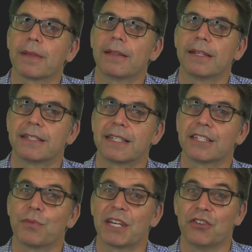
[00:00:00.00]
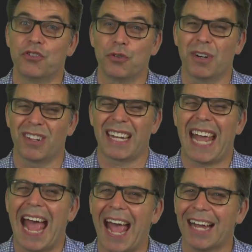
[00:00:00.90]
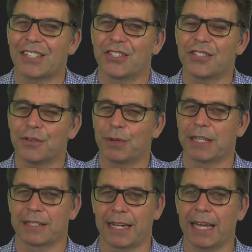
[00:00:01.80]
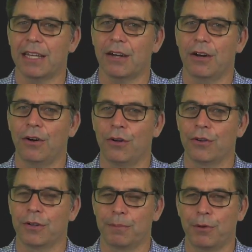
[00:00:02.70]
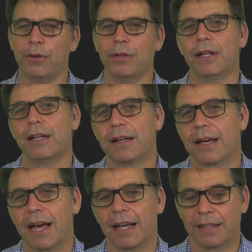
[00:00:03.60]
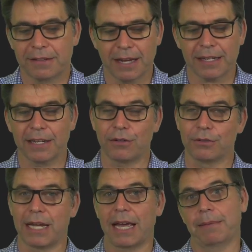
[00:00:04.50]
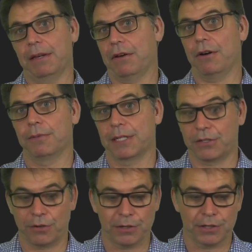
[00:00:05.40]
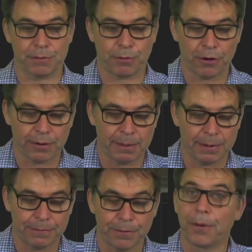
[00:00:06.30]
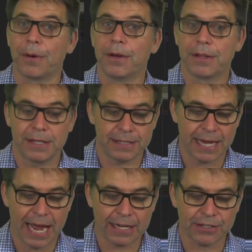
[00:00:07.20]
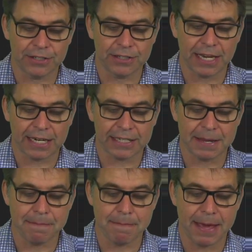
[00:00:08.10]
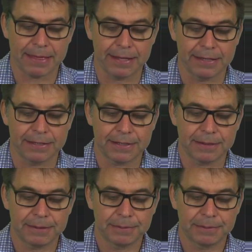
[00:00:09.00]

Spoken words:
these things that we can do on, like actions that we can take on the ball. And the technical name in object-oriented programming for these actions is actually methods.